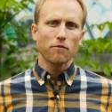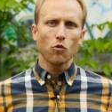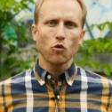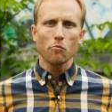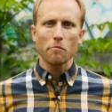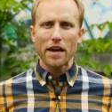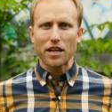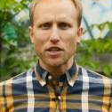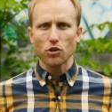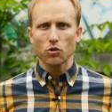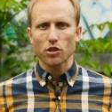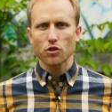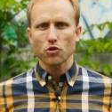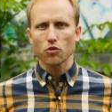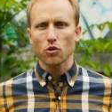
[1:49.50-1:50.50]
full manual
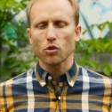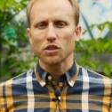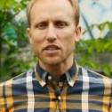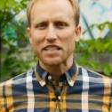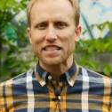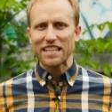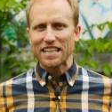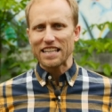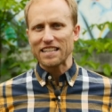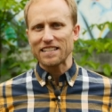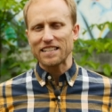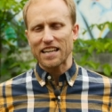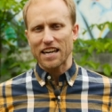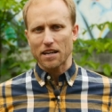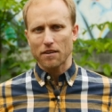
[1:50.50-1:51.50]
control is
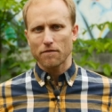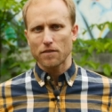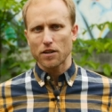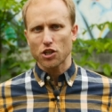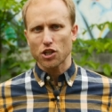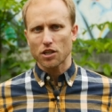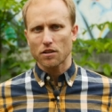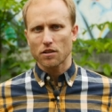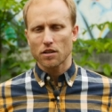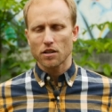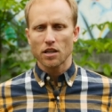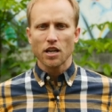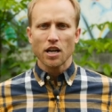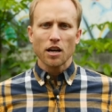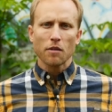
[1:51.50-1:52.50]
easy and efficient.
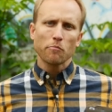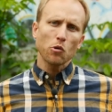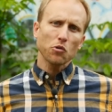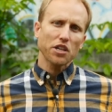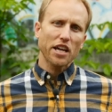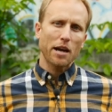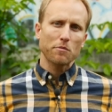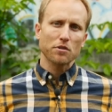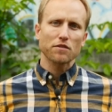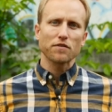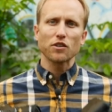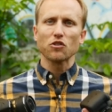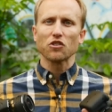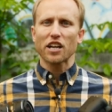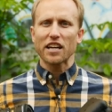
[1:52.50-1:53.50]
Both cameras
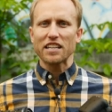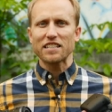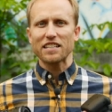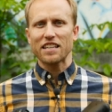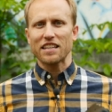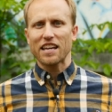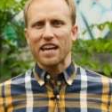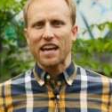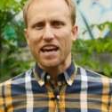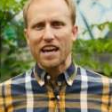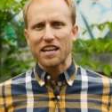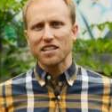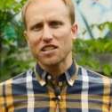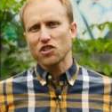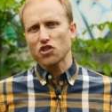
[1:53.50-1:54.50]
feel nice in the
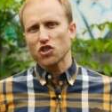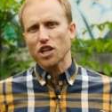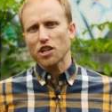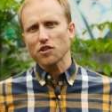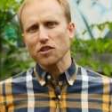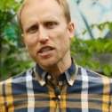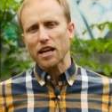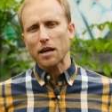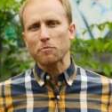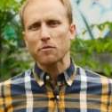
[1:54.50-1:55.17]
hand and generally I